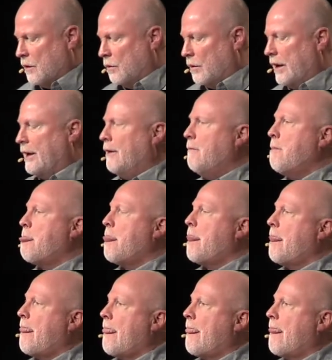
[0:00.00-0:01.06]
Well,
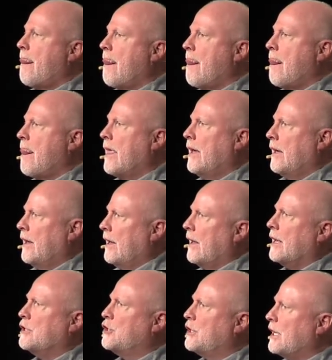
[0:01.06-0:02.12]

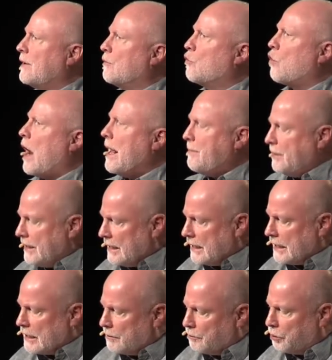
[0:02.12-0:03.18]
instead of griping
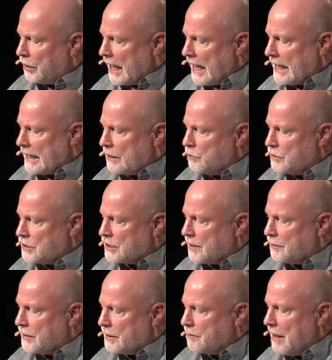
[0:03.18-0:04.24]
and complaining when
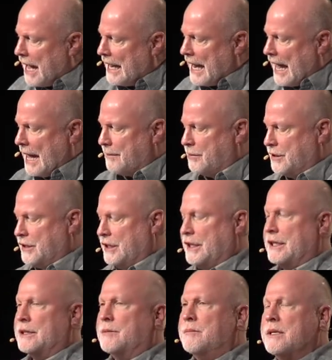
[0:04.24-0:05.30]
something bad happened to
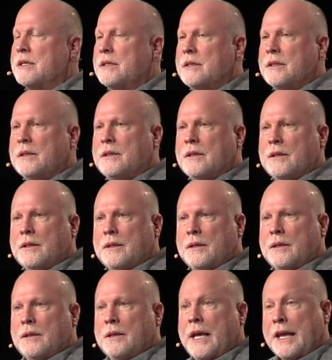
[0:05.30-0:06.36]
him,
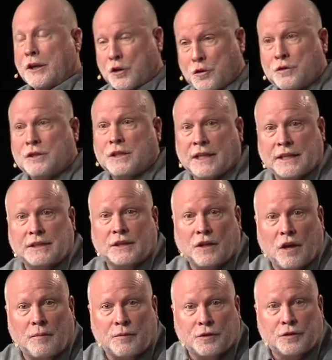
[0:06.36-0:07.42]
he used it as an
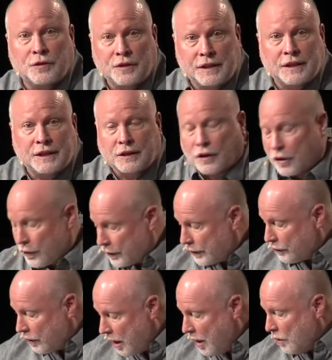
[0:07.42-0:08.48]
opportunity to learn
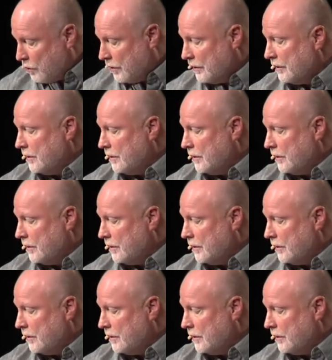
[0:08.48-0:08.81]
and grow.